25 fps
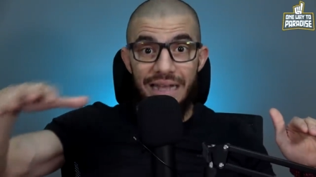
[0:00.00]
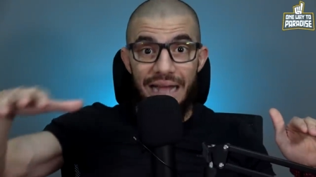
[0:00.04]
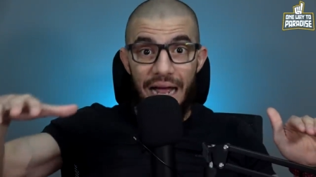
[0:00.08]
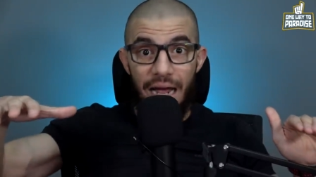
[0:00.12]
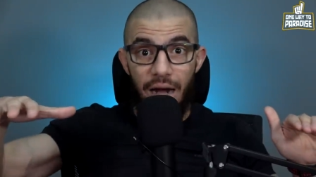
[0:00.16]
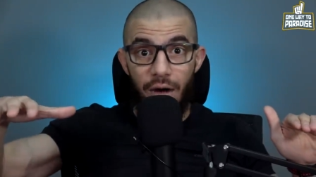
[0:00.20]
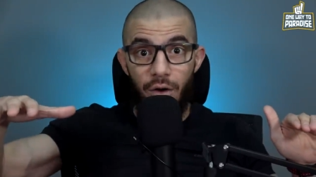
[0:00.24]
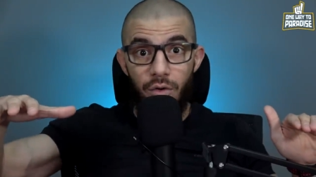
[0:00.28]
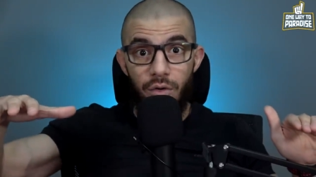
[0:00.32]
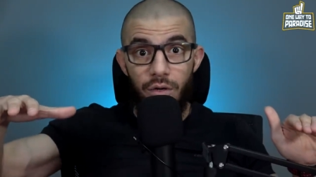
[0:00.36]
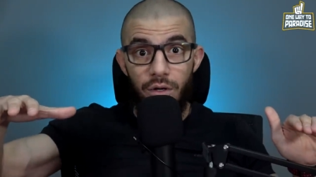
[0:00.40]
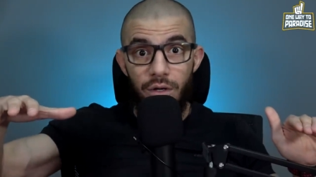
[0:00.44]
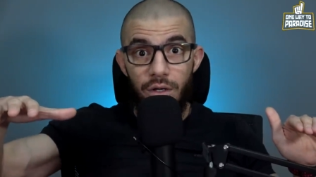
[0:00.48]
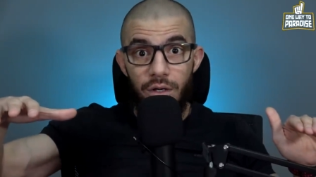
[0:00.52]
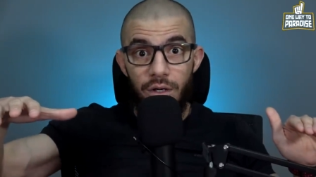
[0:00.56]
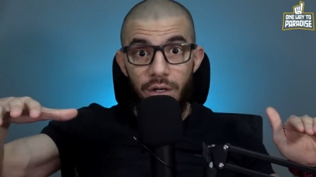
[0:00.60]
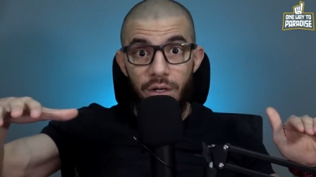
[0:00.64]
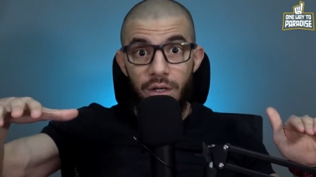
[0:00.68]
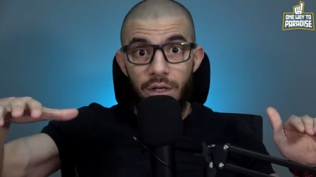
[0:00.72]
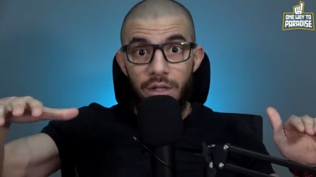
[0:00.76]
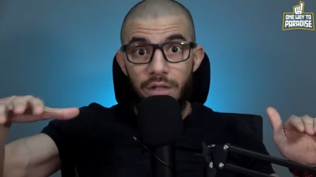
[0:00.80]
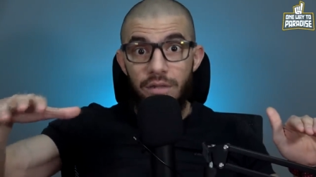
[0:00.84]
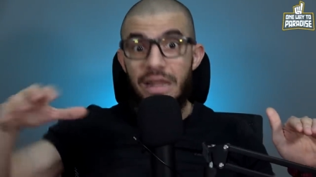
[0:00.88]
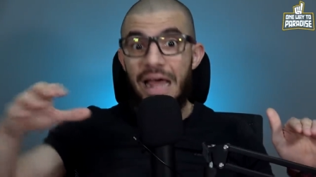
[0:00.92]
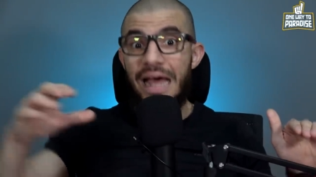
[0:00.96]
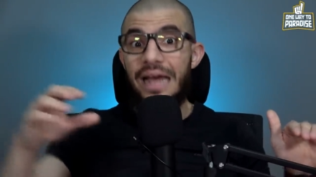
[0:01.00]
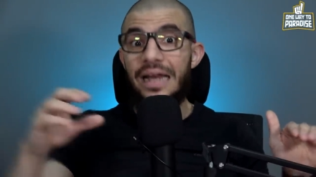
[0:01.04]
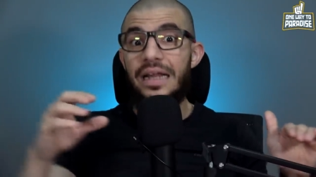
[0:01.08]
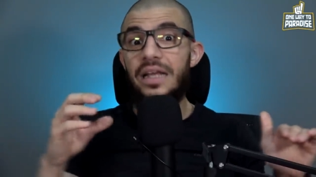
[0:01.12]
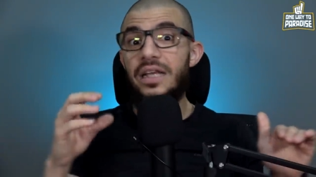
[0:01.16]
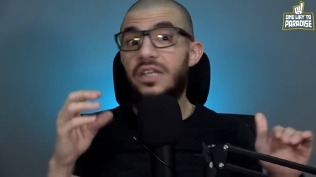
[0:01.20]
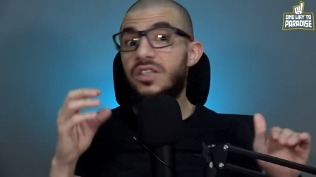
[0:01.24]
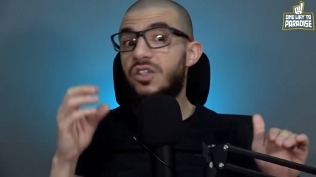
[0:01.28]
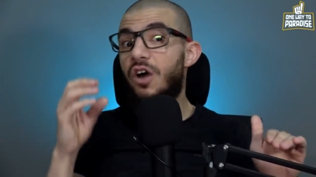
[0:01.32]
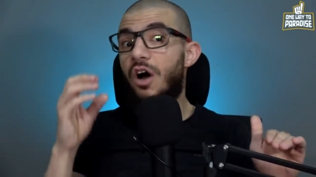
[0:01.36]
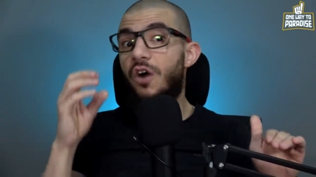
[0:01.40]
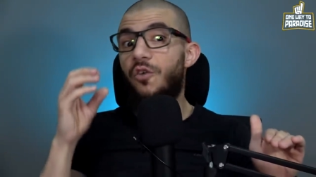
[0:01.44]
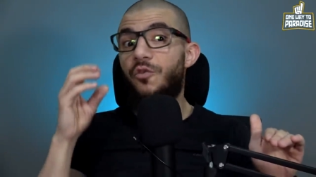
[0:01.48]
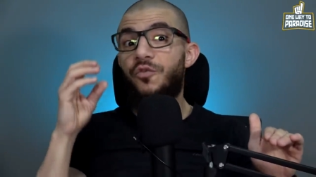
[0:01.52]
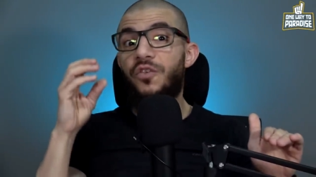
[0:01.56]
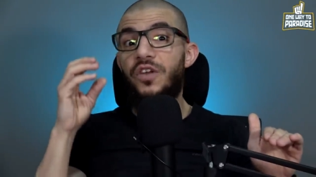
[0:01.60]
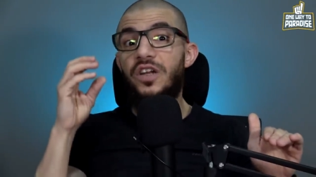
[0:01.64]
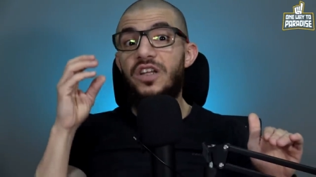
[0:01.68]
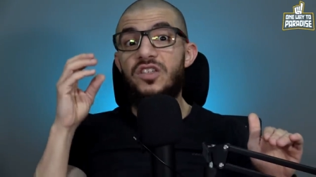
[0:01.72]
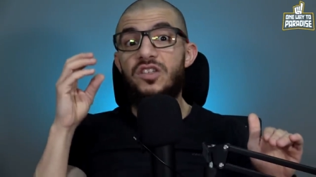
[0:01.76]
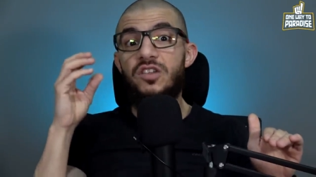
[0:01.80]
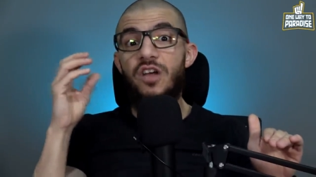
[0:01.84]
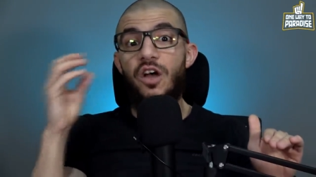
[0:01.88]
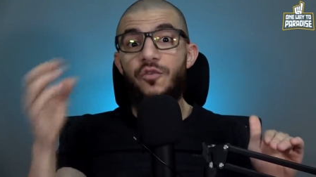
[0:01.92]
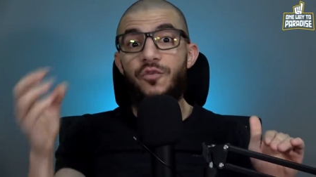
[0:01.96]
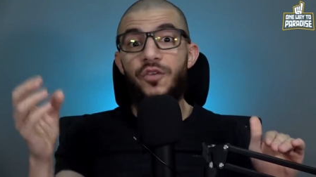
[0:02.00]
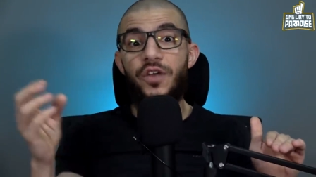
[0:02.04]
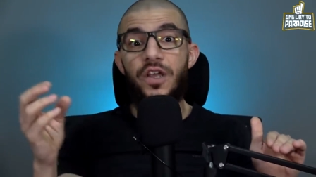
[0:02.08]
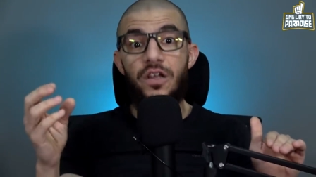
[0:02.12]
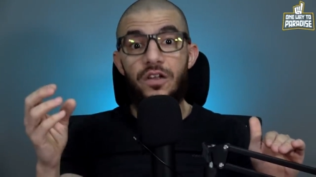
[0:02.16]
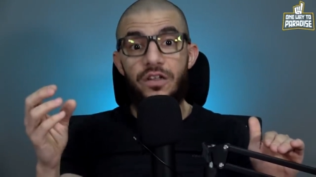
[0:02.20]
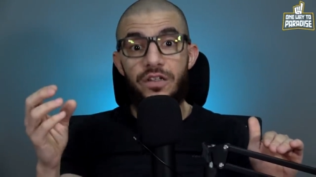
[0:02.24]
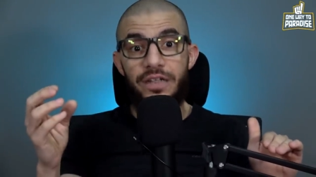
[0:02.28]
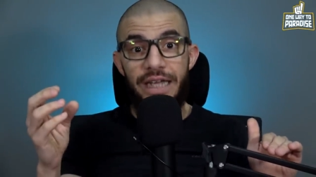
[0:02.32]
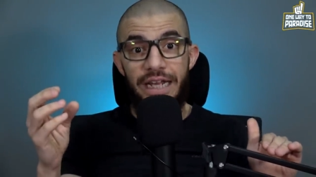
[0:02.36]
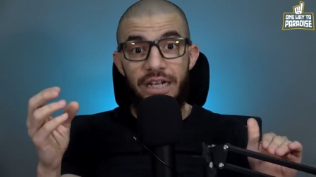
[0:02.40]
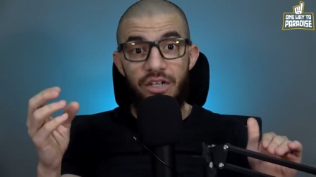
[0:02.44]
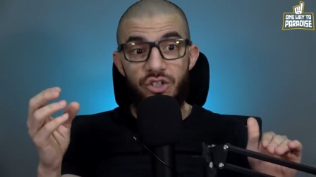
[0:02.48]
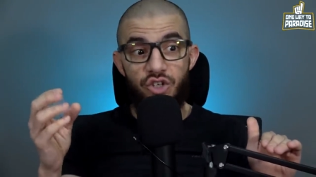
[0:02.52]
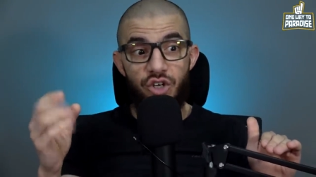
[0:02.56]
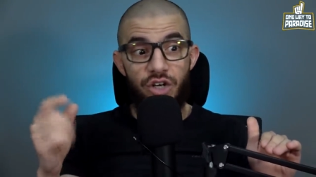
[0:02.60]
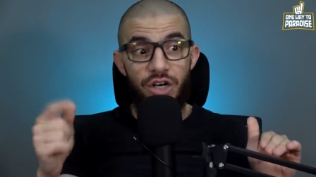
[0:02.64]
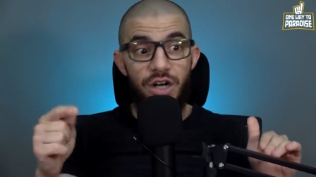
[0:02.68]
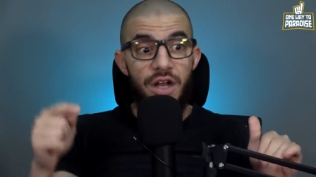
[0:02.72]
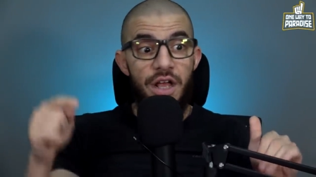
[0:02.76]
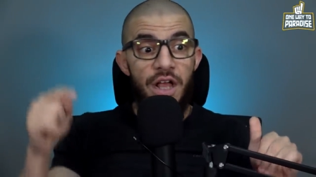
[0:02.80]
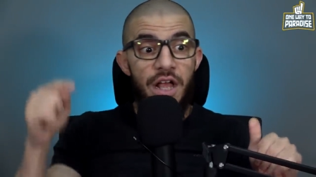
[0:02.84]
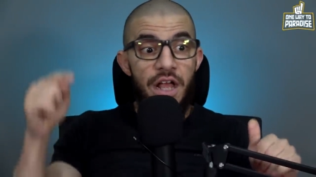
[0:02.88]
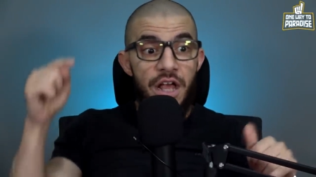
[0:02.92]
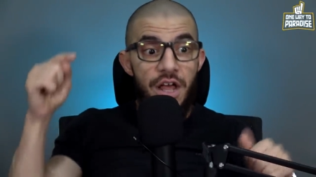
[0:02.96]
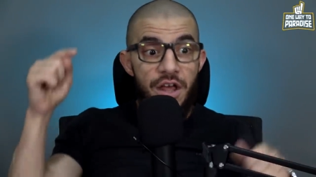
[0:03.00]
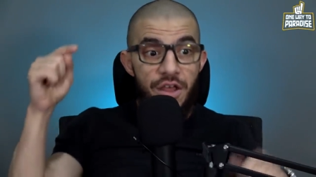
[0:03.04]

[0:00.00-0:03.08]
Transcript: now that is of philosophical nature,